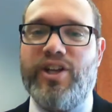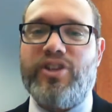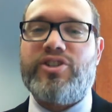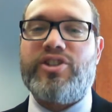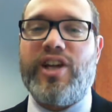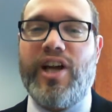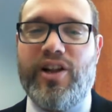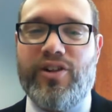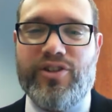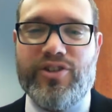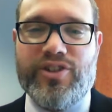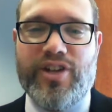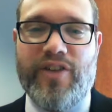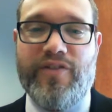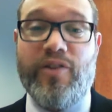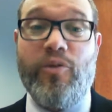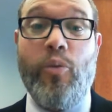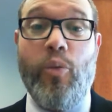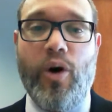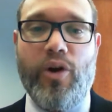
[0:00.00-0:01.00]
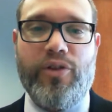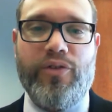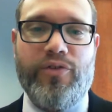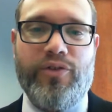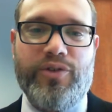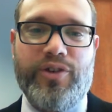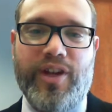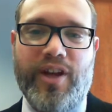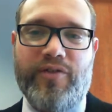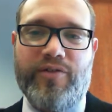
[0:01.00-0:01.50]
Challenge. Have a wonderful
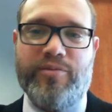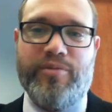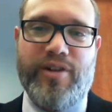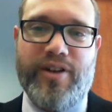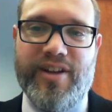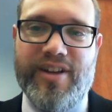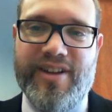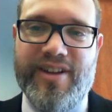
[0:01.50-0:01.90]
day, everybody.